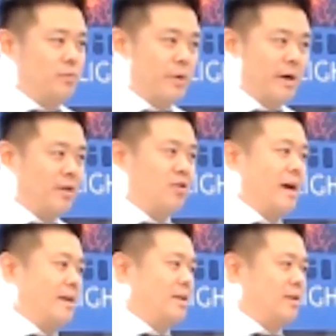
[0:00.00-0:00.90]
run a
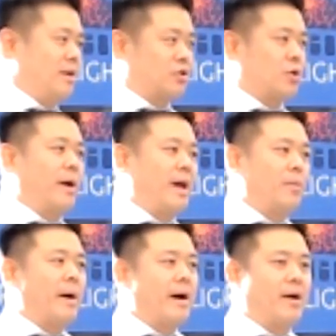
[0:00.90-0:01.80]
test and things go
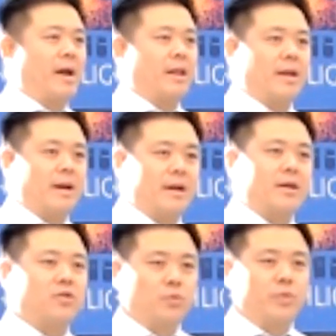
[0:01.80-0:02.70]
haywire and they
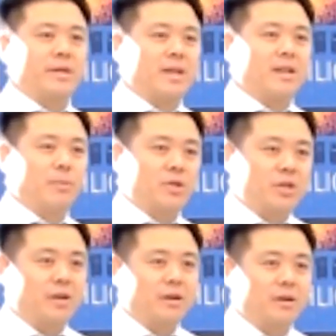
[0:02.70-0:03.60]
need to reset the
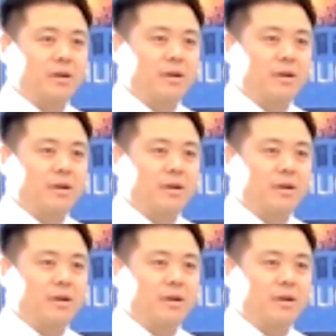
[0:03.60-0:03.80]
machine?